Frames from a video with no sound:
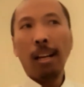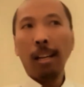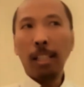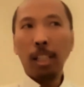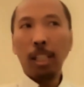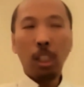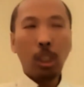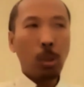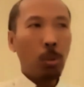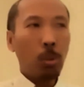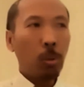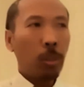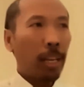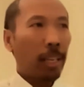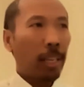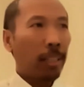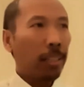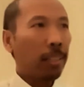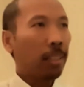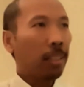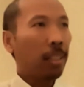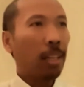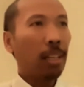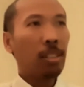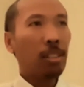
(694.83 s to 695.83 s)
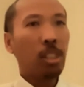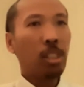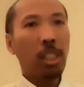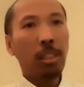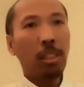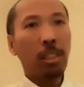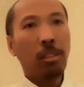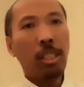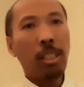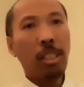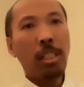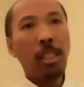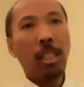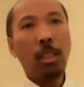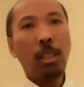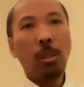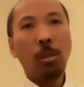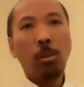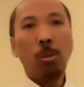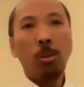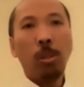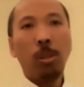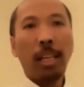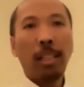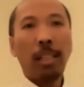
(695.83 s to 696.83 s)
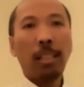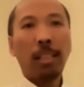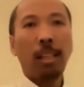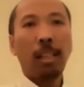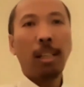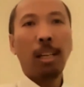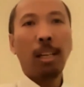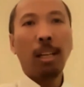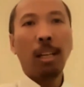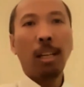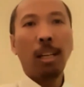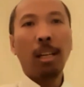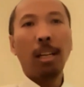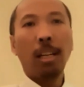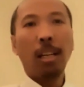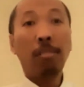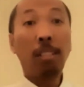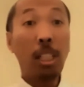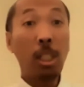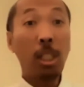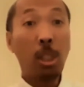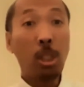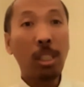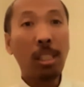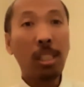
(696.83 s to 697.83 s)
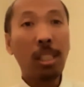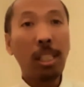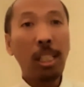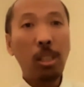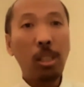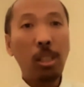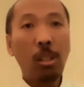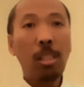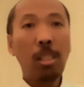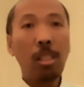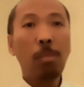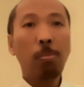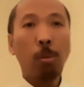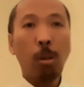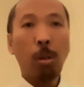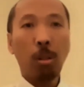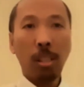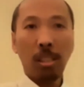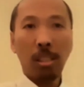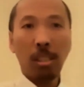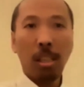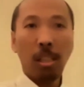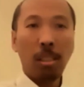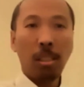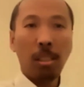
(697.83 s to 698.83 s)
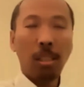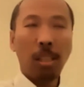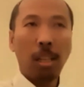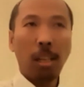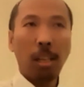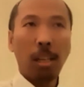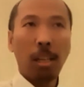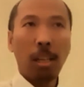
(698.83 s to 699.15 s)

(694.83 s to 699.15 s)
including children, including religious leaders, Protestant